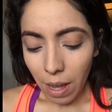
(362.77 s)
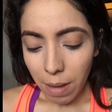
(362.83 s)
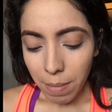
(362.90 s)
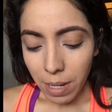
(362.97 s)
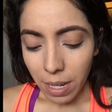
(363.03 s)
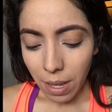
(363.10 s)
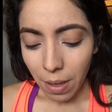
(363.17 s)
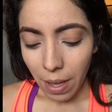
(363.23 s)
I'm
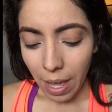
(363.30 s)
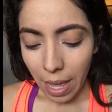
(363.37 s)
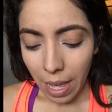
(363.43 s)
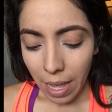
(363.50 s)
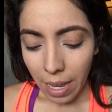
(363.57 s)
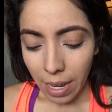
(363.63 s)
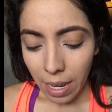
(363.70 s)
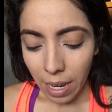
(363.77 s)
gonna go
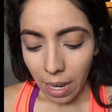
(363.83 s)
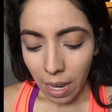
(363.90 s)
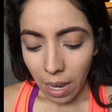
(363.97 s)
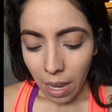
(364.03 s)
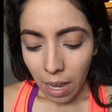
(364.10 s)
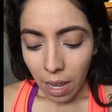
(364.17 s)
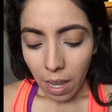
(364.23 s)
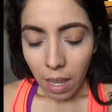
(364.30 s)
ahead,
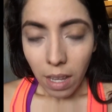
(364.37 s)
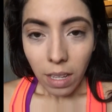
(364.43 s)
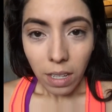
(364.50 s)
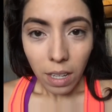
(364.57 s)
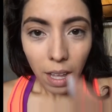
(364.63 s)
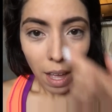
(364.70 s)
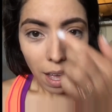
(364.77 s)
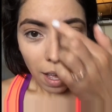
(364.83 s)

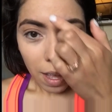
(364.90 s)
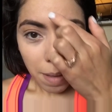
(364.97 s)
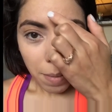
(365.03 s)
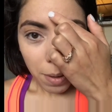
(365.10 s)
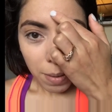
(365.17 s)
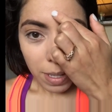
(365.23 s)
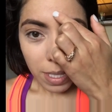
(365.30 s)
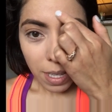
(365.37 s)
I'm
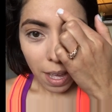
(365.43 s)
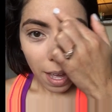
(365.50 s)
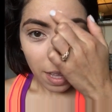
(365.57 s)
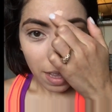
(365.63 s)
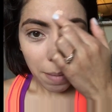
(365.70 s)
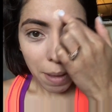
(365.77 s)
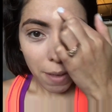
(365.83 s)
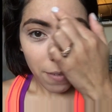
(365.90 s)
going to
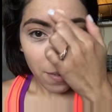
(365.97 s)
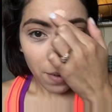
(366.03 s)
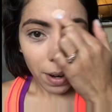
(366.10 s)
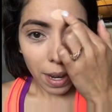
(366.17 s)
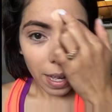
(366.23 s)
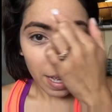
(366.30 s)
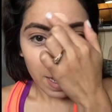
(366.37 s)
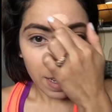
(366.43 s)
highlight my
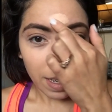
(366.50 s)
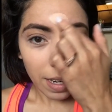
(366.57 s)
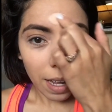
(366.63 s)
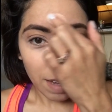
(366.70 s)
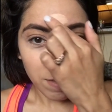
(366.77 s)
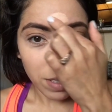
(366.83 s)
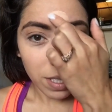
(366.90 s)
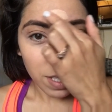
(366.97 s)
forehead.
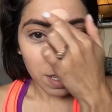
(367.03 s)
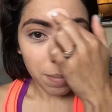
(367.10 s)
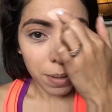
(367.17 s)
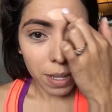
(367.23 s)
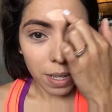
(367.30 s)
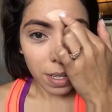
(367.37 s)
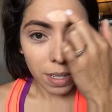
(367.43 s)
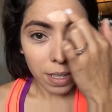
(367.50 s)
I'm just gonna
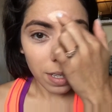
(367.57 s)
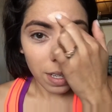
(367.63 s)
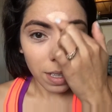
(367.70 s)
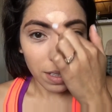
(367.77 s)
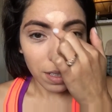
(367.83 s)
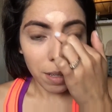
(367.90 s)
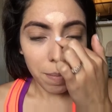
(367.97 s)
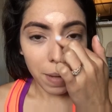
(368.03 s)
put a
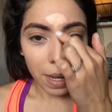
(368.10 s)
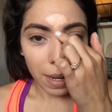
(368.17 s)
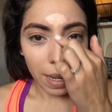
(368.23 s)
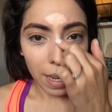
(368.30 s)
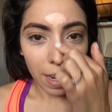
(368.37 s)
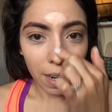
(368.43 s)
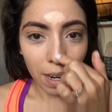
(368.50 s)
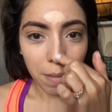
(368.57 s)
little bit
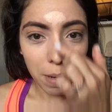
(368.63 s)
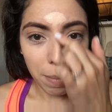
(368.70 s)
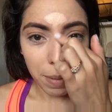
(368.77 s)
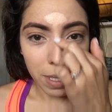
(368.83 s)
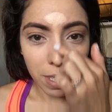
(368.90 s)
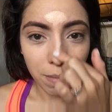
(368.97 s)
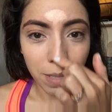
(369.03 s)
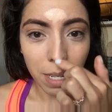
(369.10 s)
here. I'm gonna
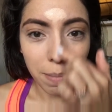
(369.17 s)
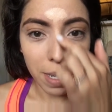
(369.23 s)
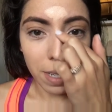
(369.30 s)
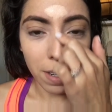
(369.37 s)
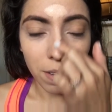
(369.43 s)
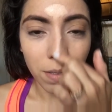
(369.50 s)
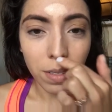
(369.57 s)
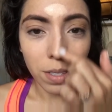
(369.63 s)
put some down my
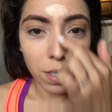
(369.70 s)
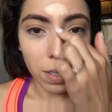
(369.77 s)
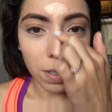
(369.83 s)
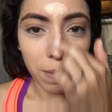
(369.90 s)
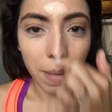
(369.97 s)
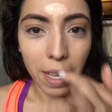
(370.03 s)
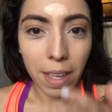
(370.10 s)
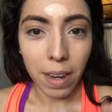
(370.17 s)
nose too
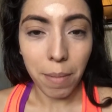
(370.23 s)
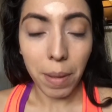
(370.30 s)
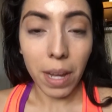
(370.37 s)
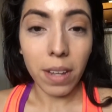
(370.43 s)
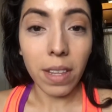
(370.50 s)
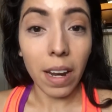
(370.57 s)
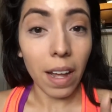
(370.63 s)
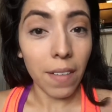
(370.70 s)
to make it
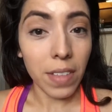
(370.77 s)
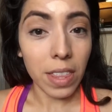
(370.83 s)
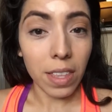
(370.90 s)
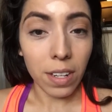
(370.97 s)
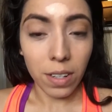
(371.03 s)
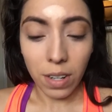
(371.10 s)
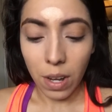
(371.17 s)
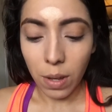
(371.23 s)
appear that I have a
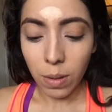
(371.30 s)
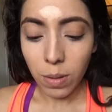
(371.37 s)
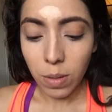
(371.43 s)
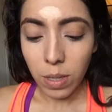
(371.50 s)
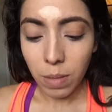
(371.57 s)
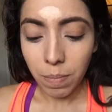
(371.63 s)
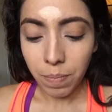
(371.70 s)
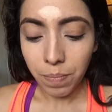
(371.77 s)
thinner
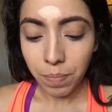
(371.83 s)
nose.